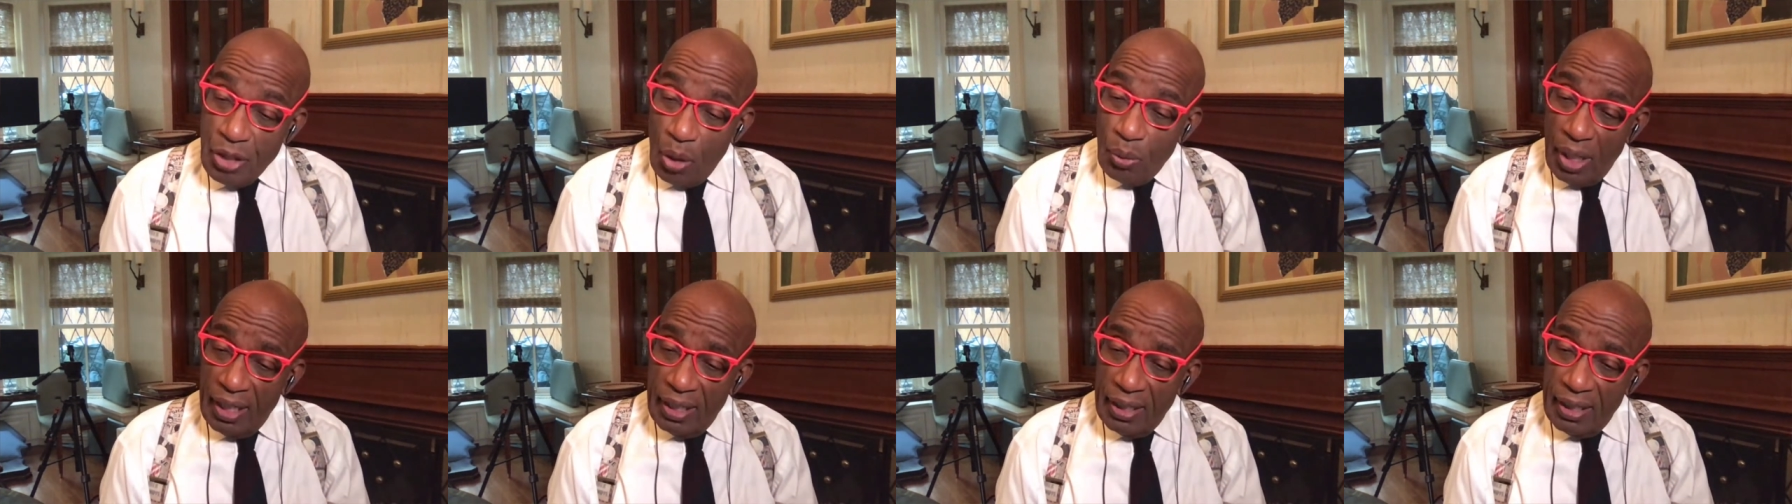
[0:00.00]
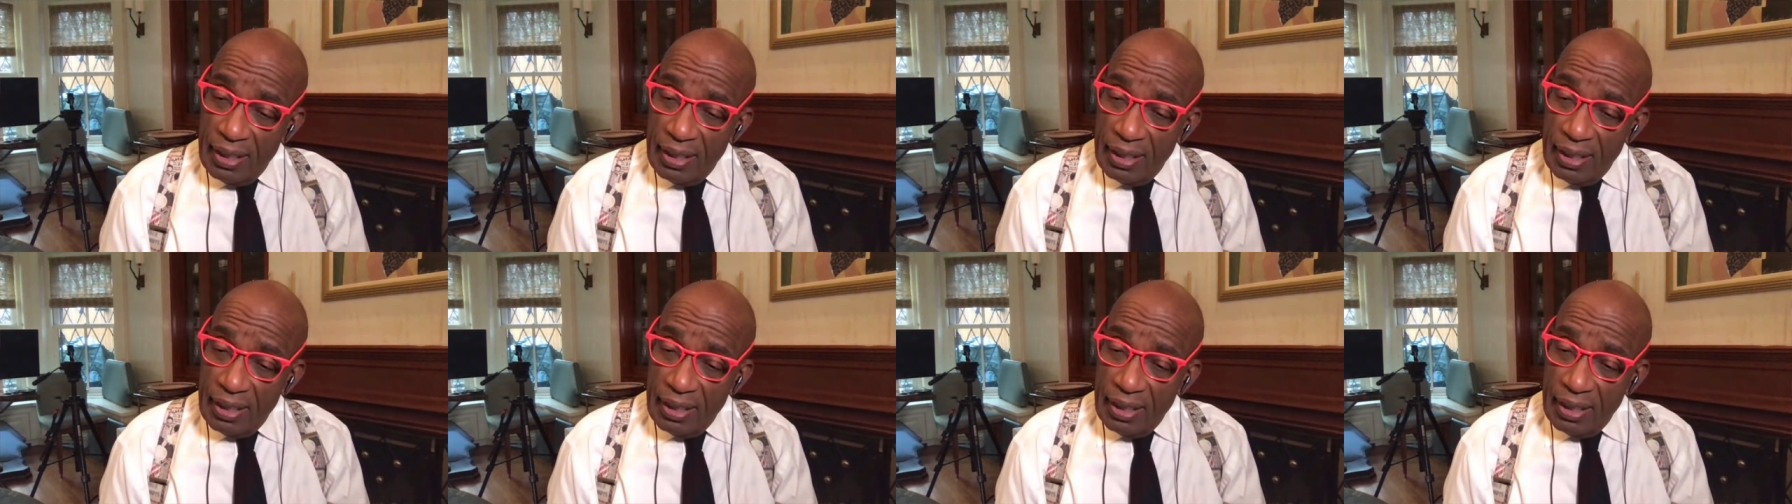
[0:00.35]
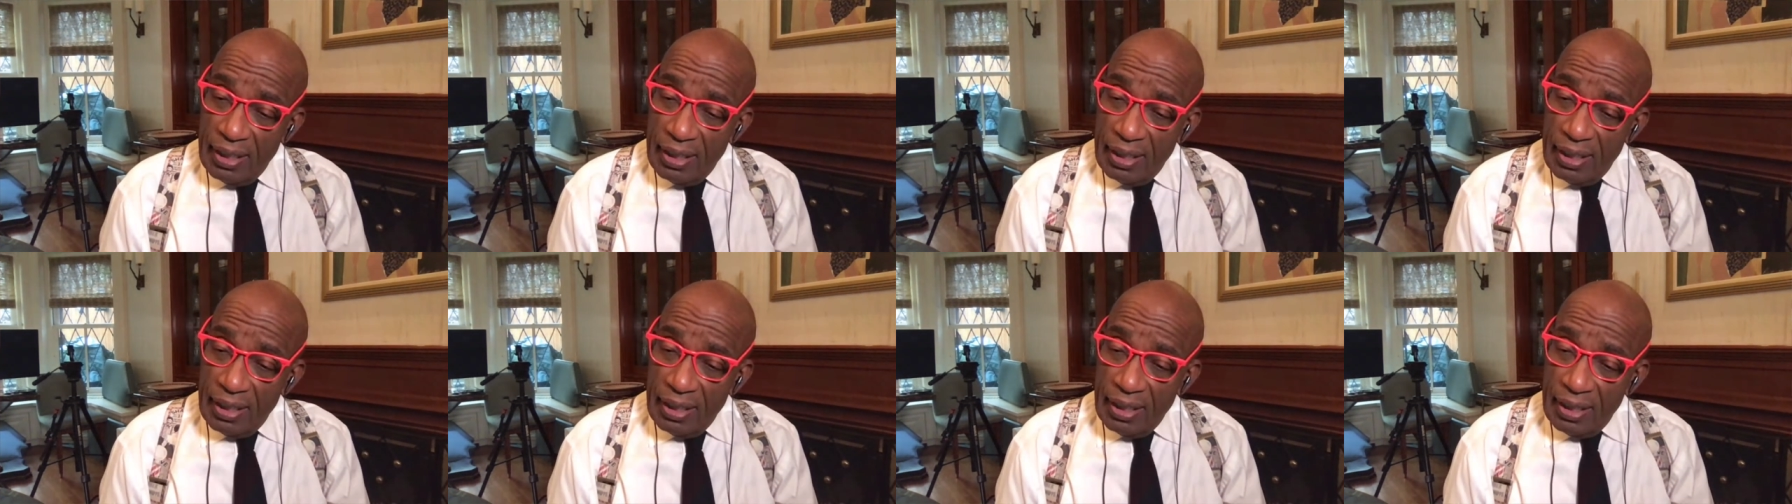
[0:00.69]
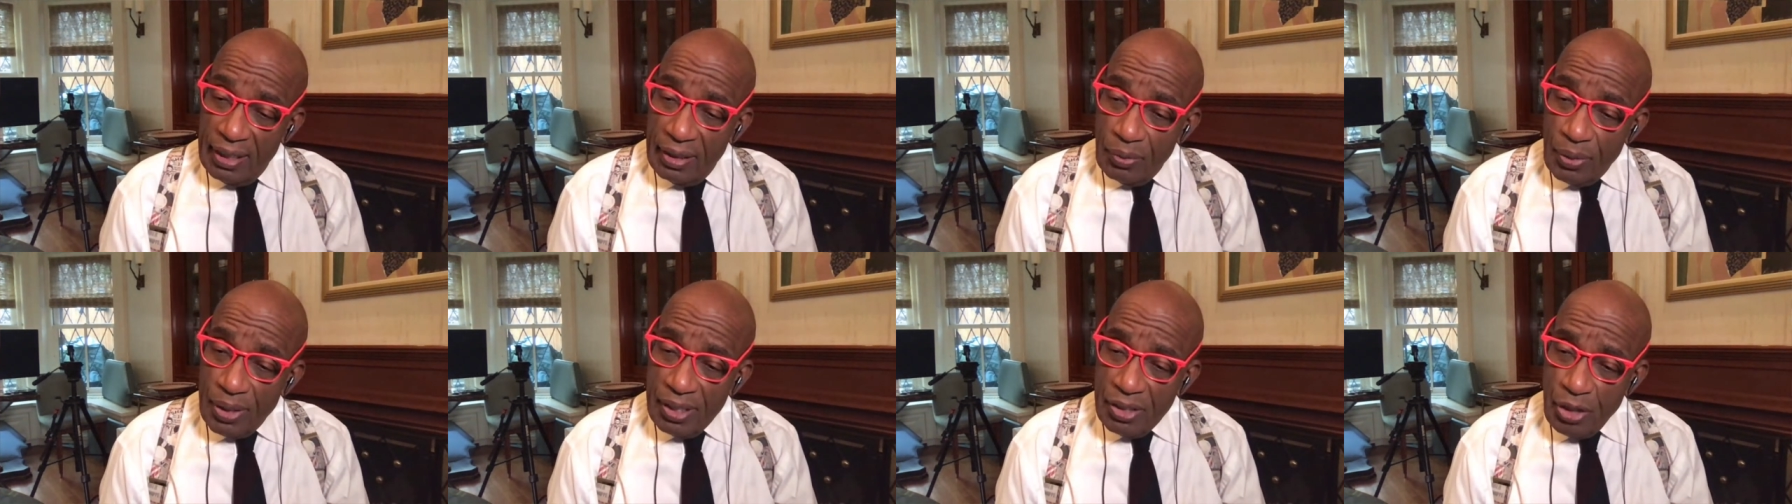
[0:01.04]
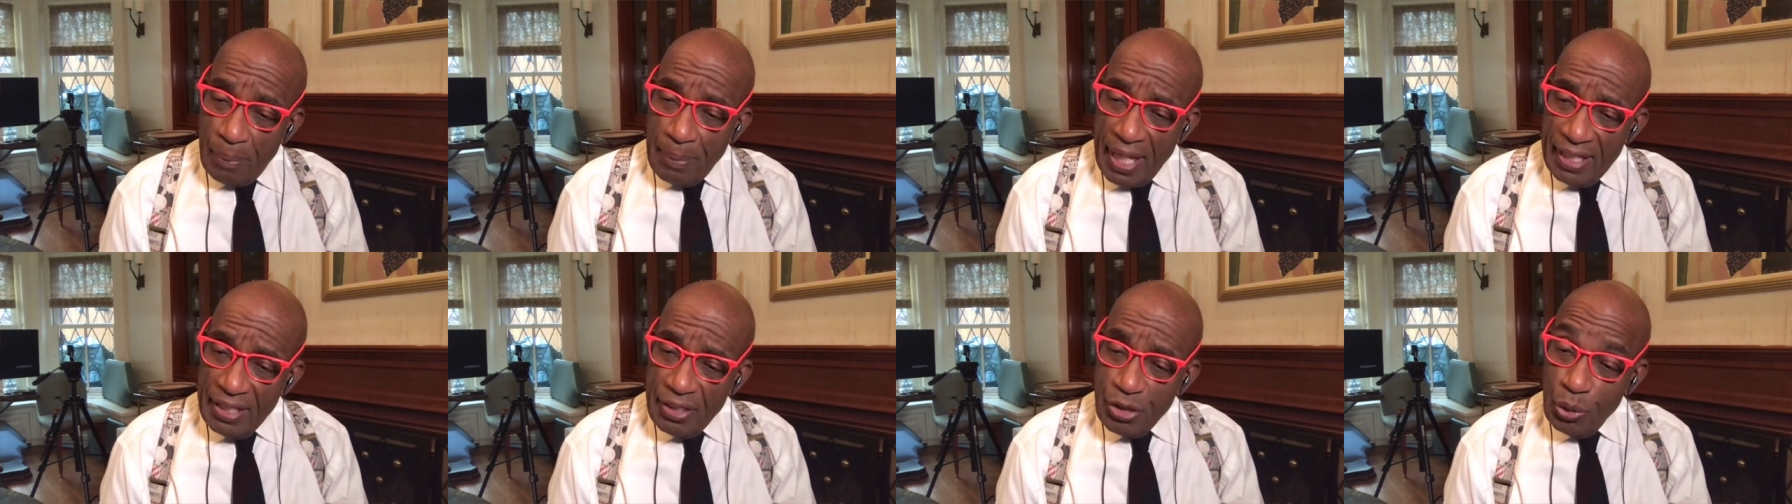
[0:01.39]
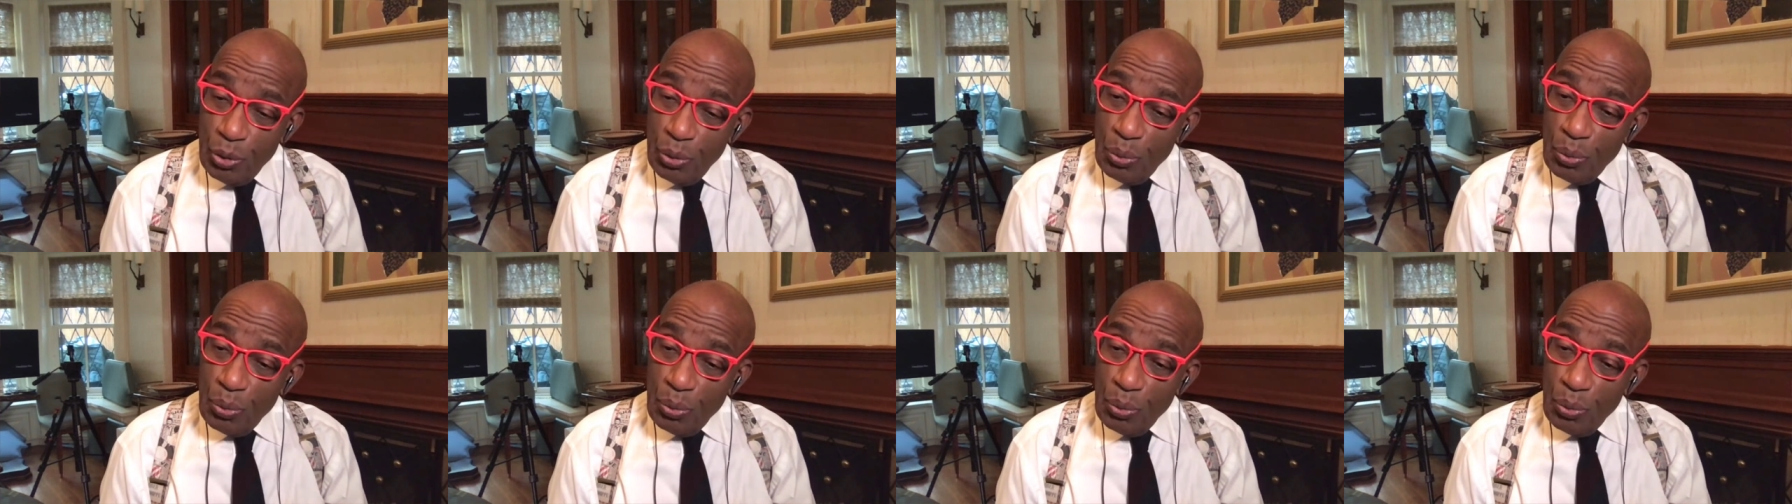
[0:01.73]
So uh, uh we jump
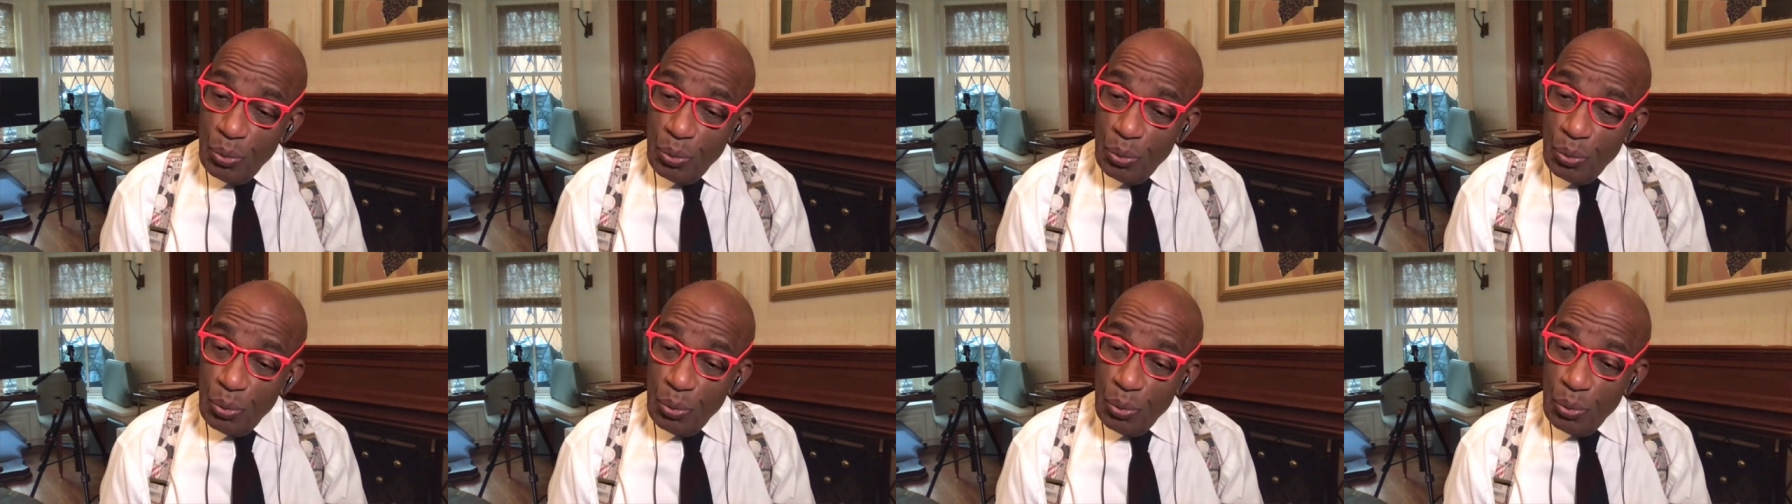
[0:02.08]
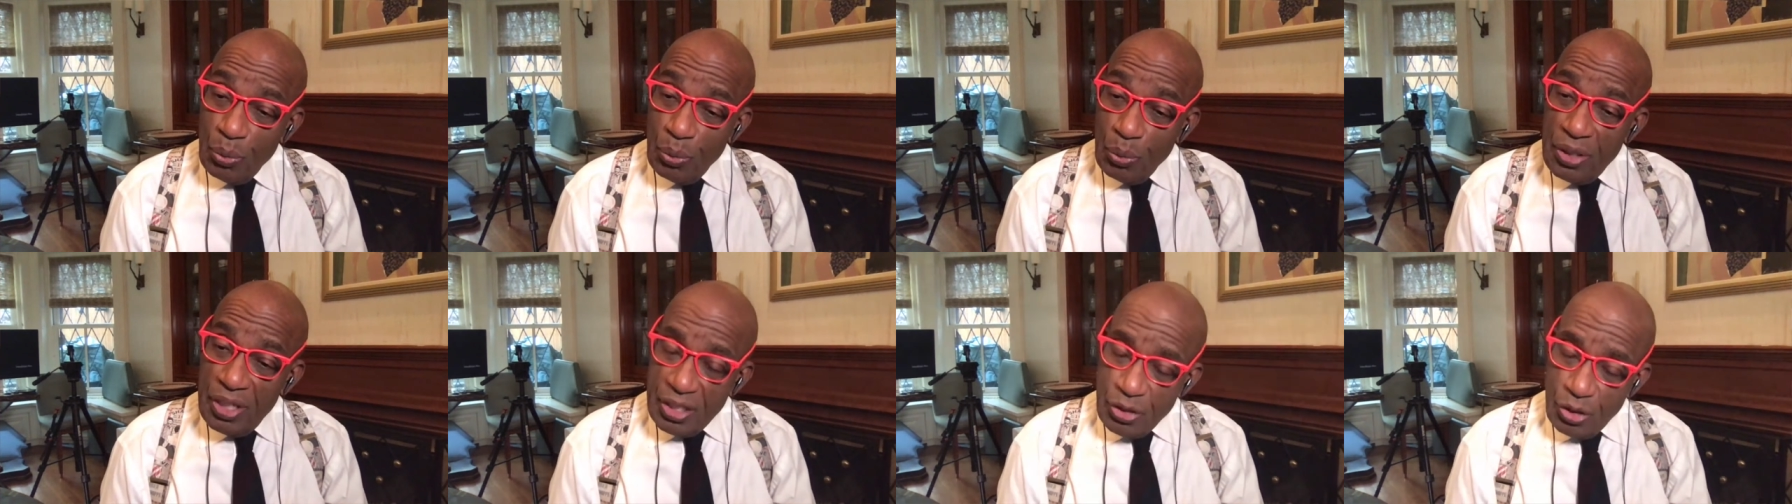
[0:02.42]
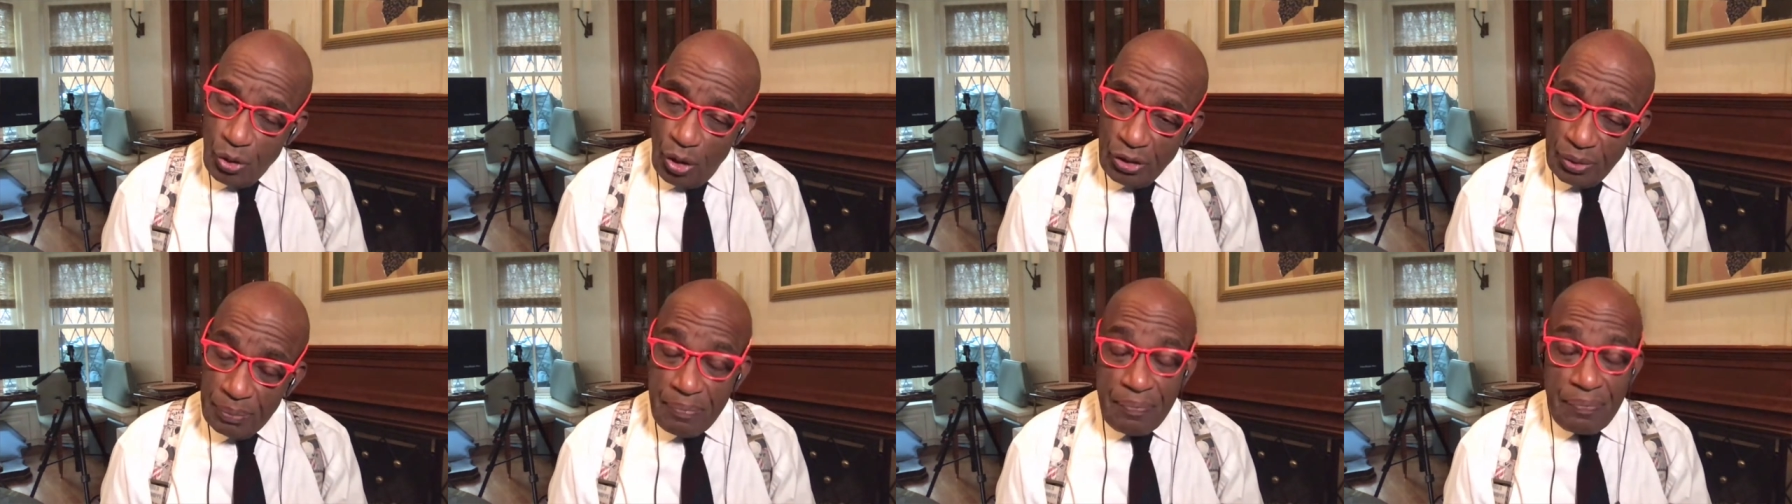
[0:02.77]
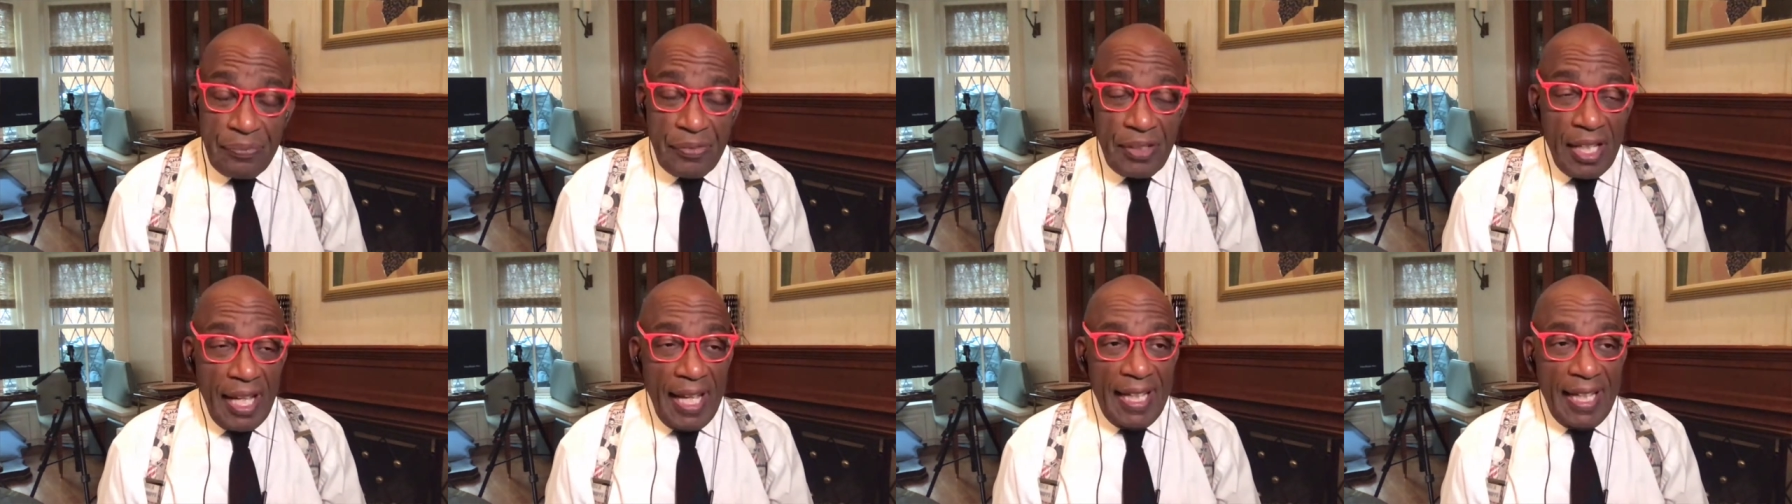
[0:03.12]
ahead to this inaugural,